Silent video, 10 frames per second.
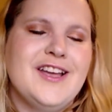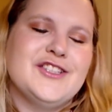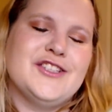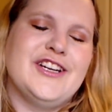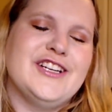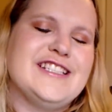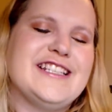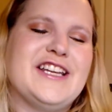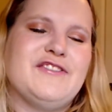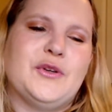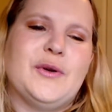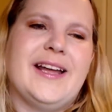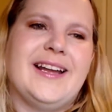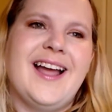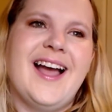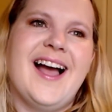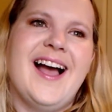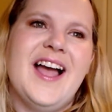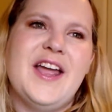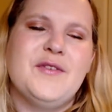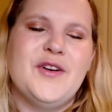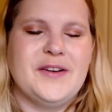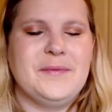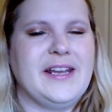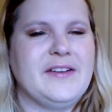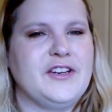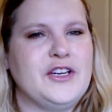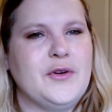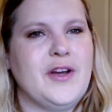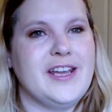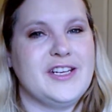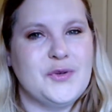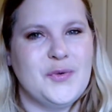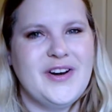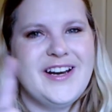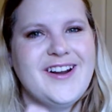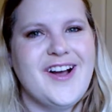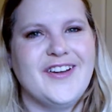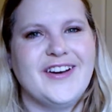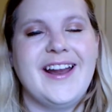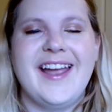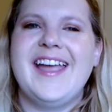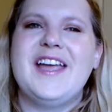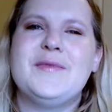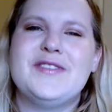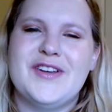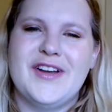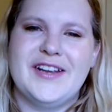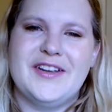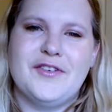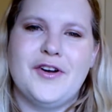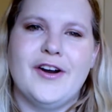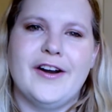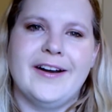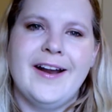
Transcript: So here's the giveaway. I'm going to be giving you a $20 Amazon gift card